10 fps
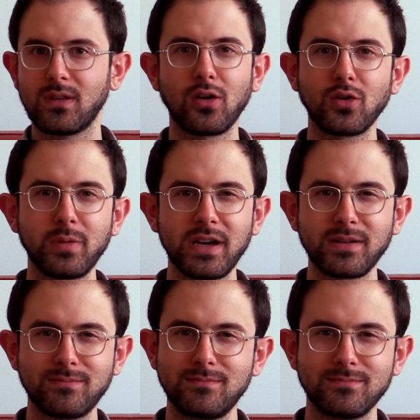Uncle
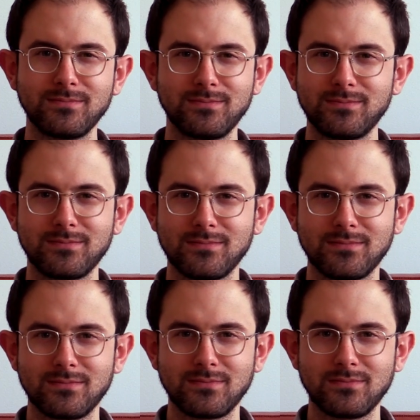Ben,
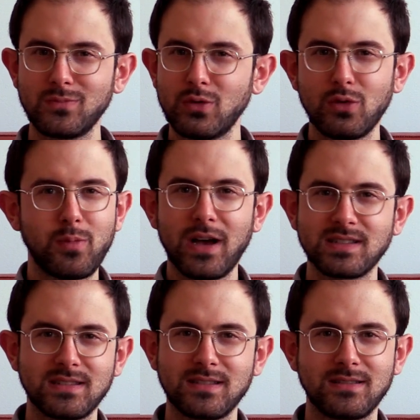you're the
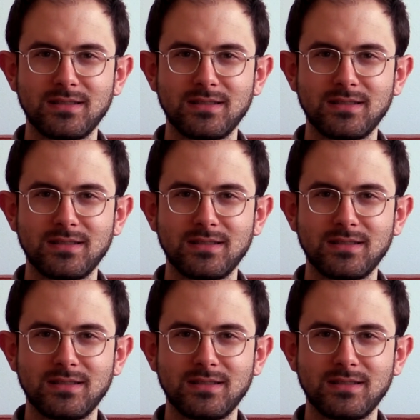best.